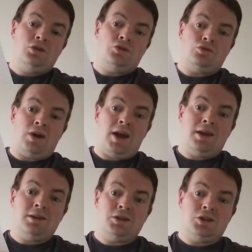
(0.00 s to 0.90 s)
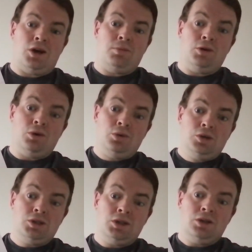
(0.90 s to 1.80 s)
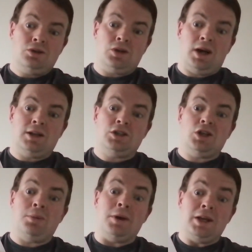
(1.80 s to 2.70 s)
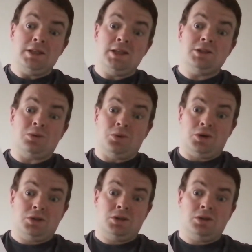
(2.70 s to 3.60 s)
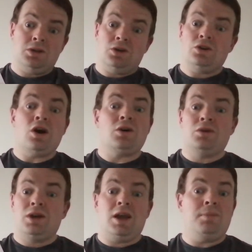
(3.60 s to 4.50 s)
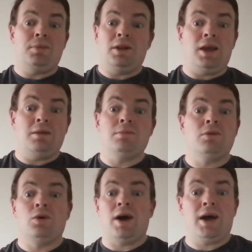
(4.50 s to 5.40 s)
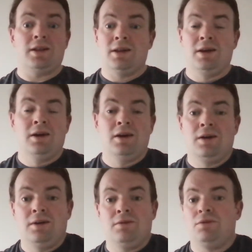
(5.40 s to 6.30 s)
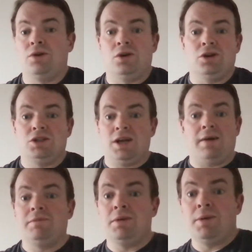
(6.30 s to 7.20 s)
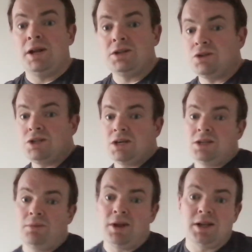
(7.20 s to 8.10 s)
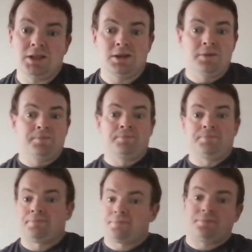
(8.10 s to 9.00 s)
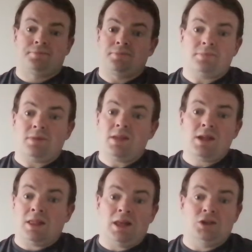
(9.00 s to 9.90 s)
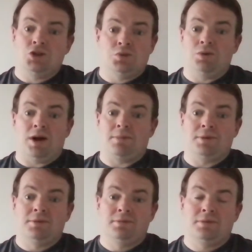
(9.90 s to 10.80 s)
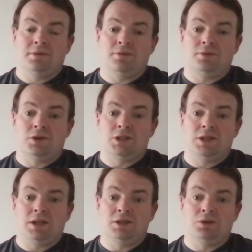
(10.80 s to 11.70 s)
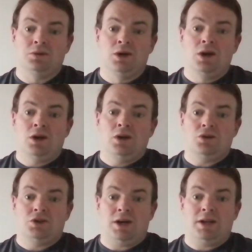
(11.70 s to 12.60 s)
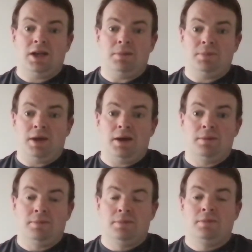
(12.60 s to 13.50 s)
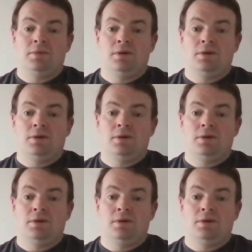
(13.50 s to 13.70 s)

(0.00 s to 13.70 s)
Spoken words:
trying to stop goals, trying to stop easy scores. You're not going to keep a team quiet for 70 minutes or 60 minutes. That just won't happen, unfortunately. So you're trying to keep them